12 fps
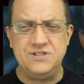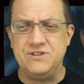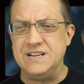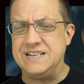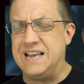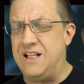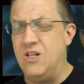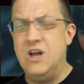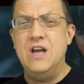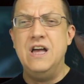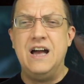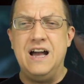You could tell
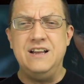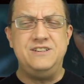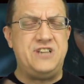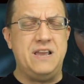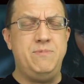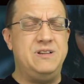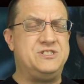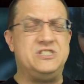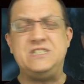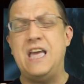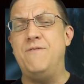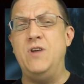Jamie's
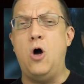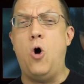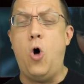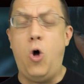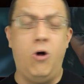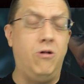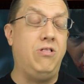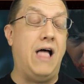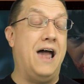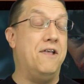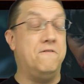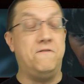just having a whole
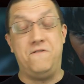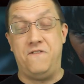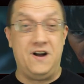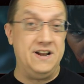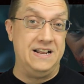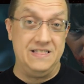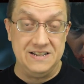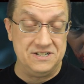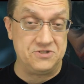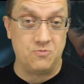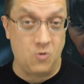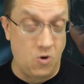lot of fun in
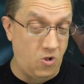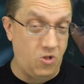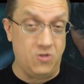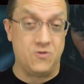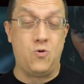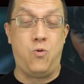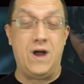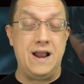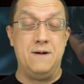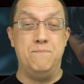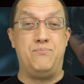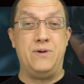this role,
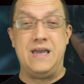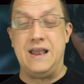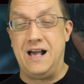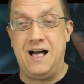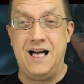quite a bit.